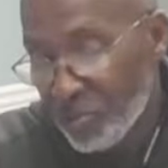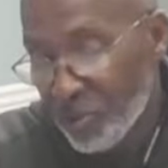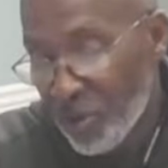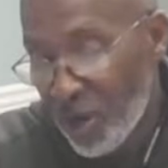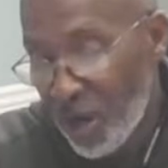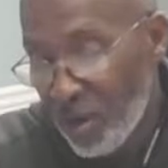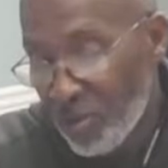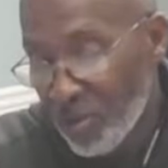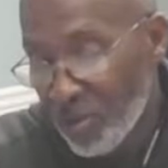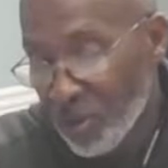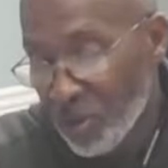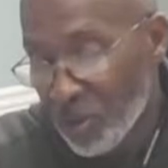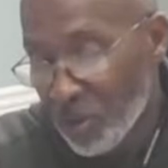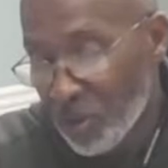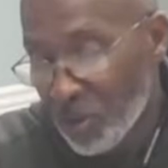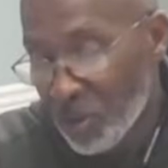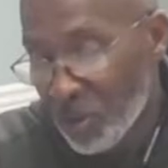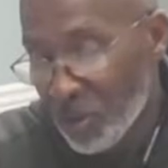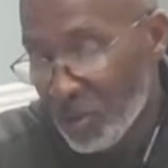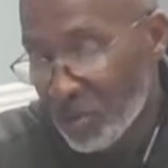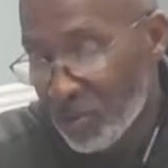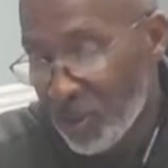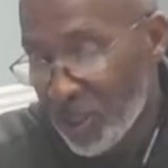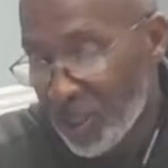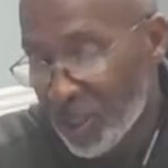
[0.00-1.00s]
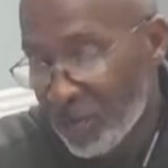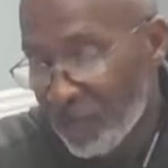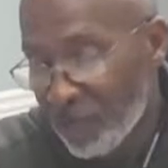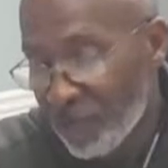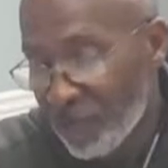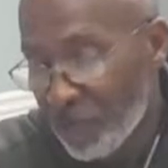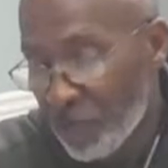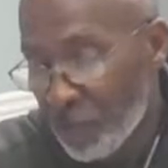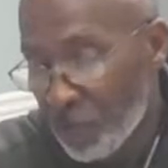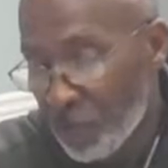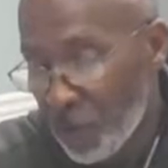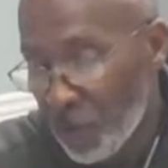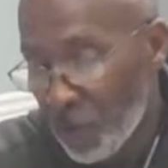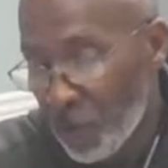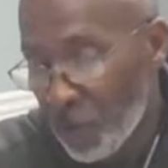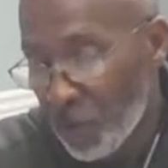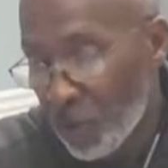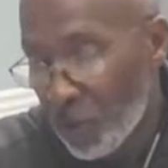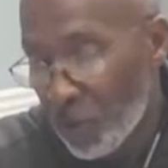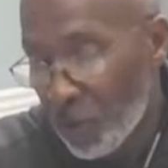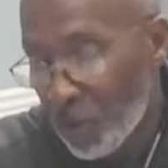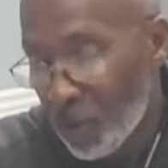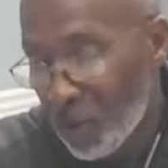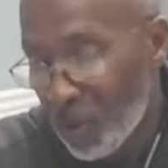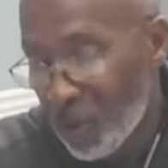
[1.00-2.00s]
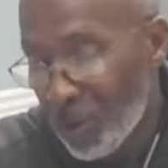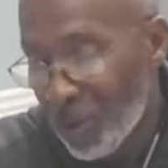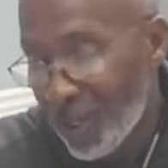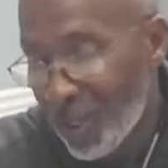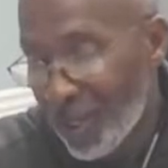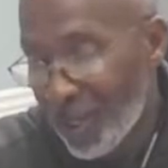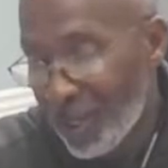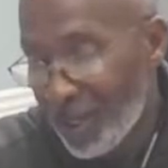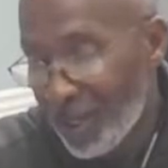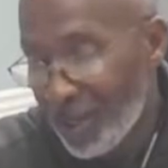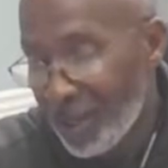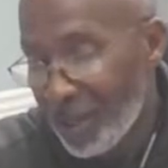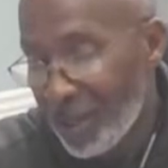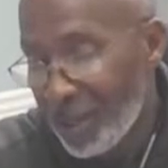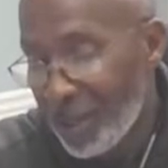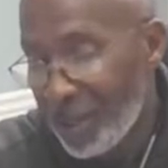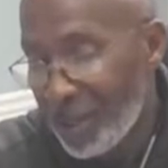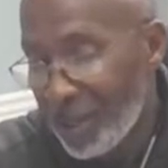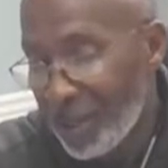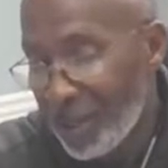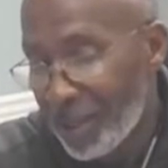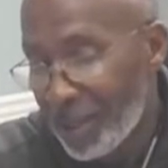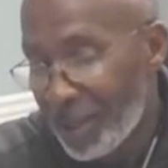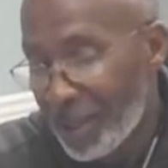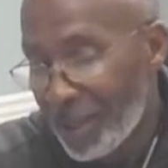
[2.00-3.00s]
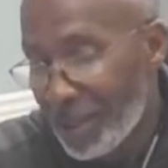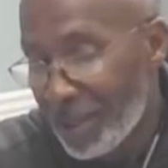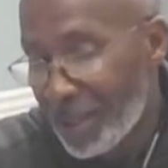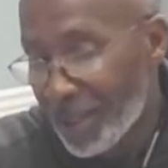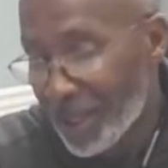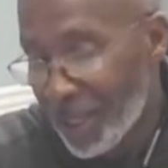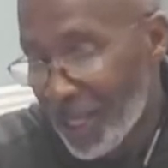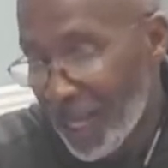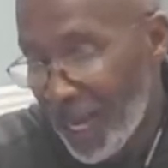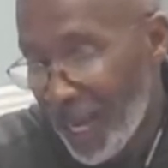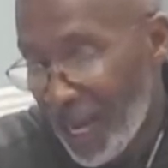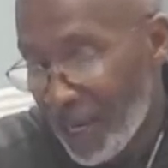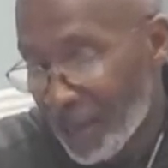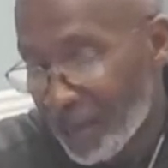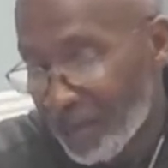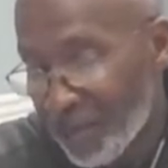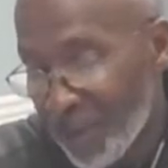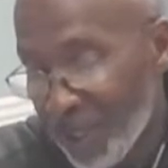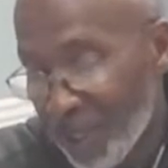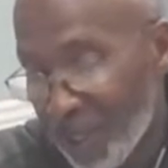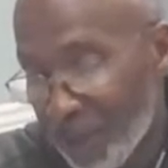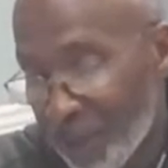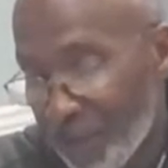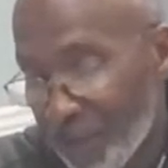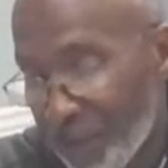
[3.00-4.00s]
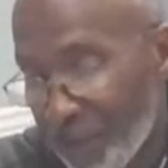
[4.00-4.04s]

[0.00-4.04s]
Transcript: problems or stress from work or academy.